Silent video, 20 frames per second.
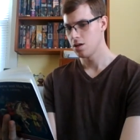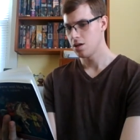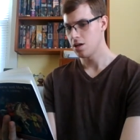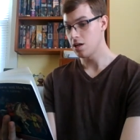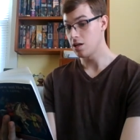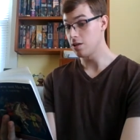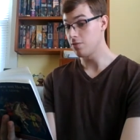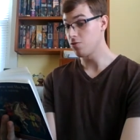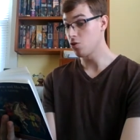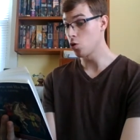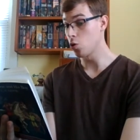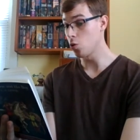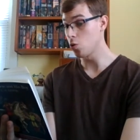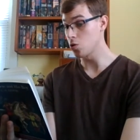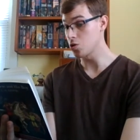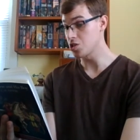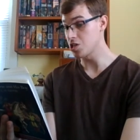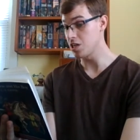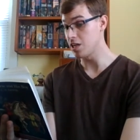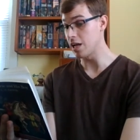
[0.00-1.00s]
And of
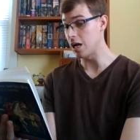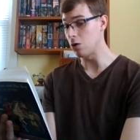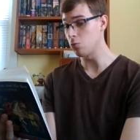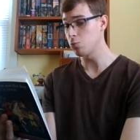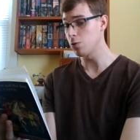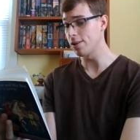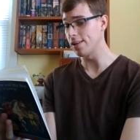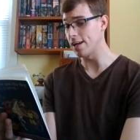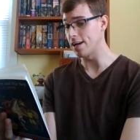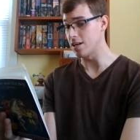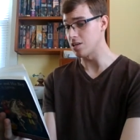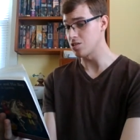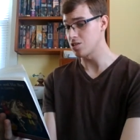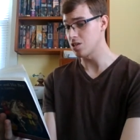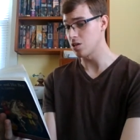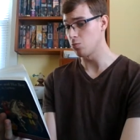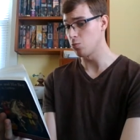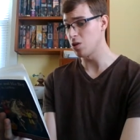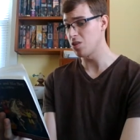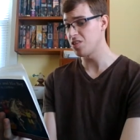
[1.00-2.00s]
course, he now realized
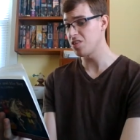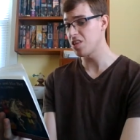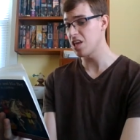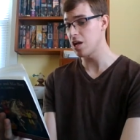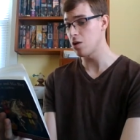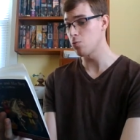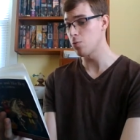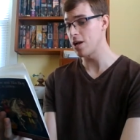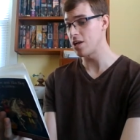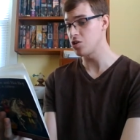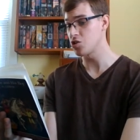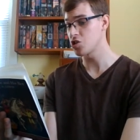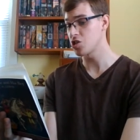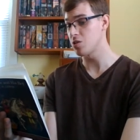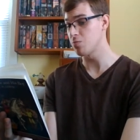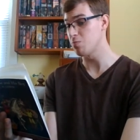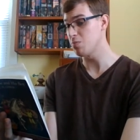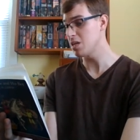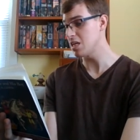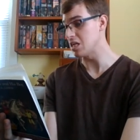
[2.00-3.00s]
that when they arranged
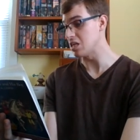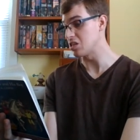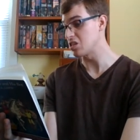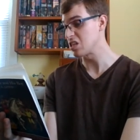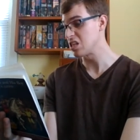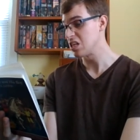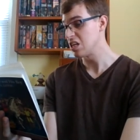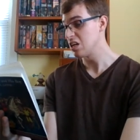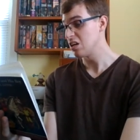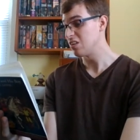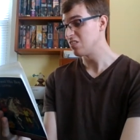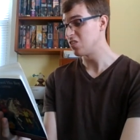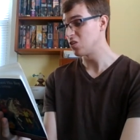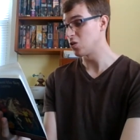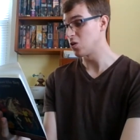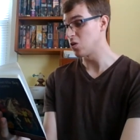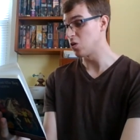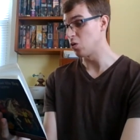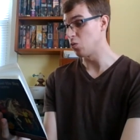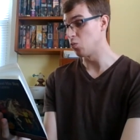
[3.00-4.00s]
to meet
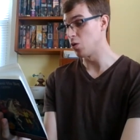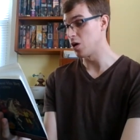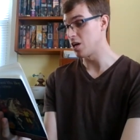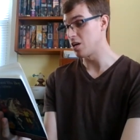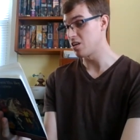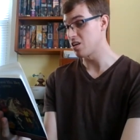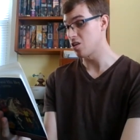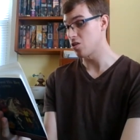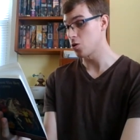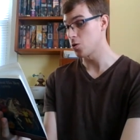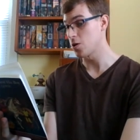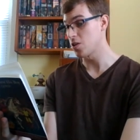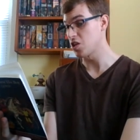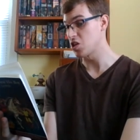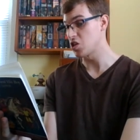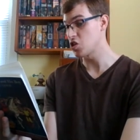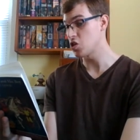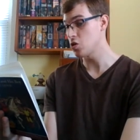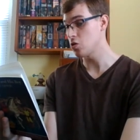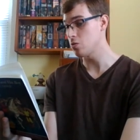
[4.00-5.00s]
for one another at the
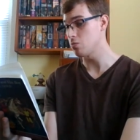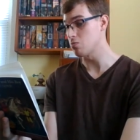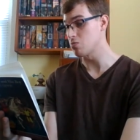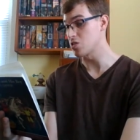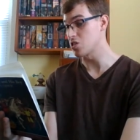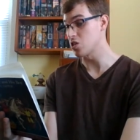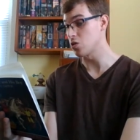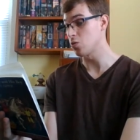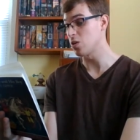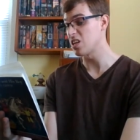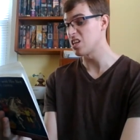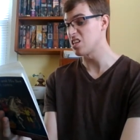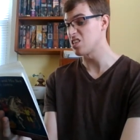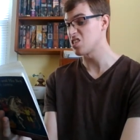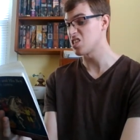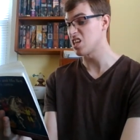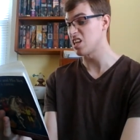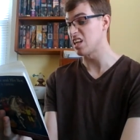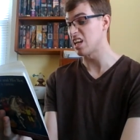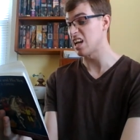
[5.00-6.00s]
tombs, no one had
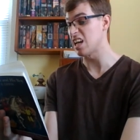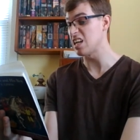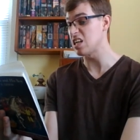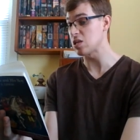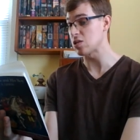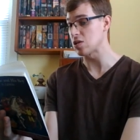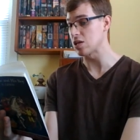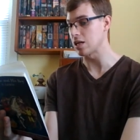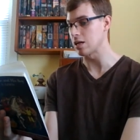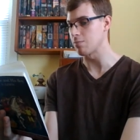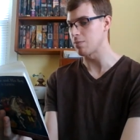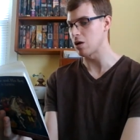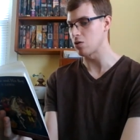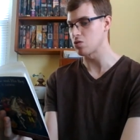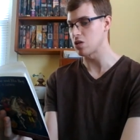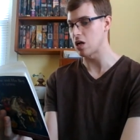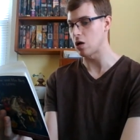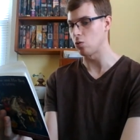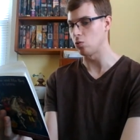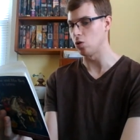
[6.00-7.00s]
said anything about
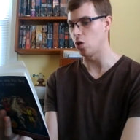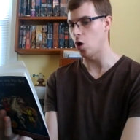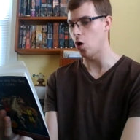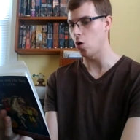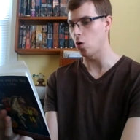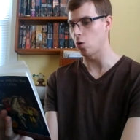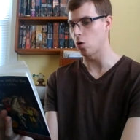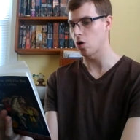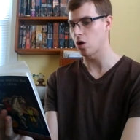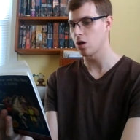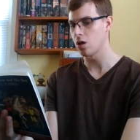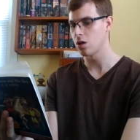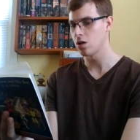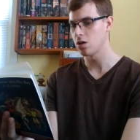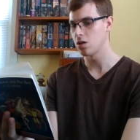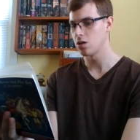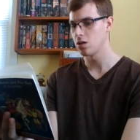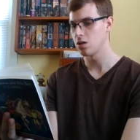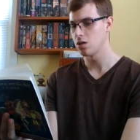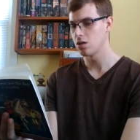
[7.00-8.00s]
how long
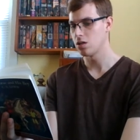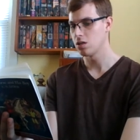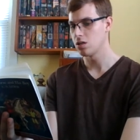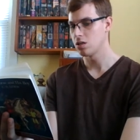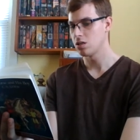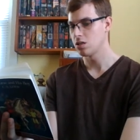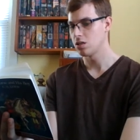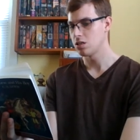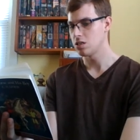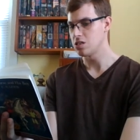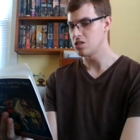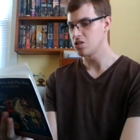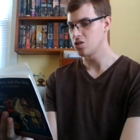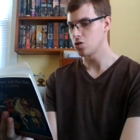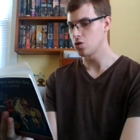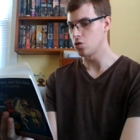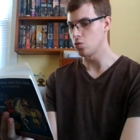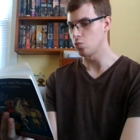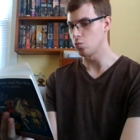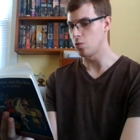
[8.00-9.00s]

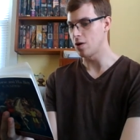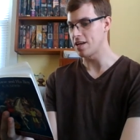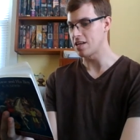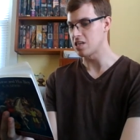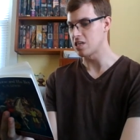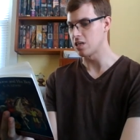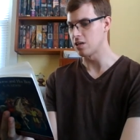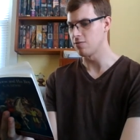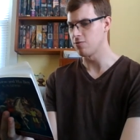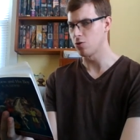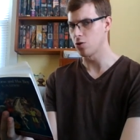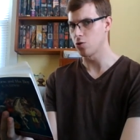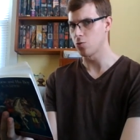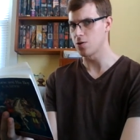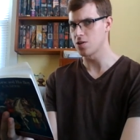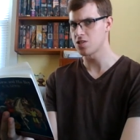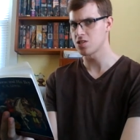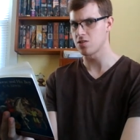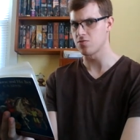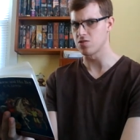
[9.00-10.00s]
couldn't wait here for the
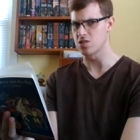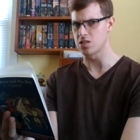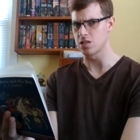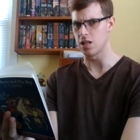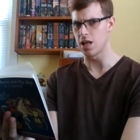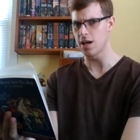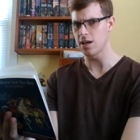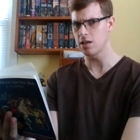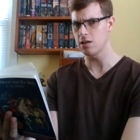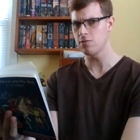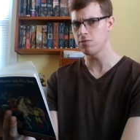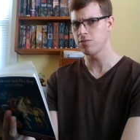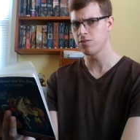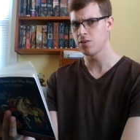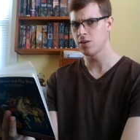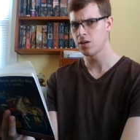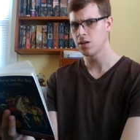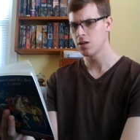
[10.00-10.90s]
rest of his life.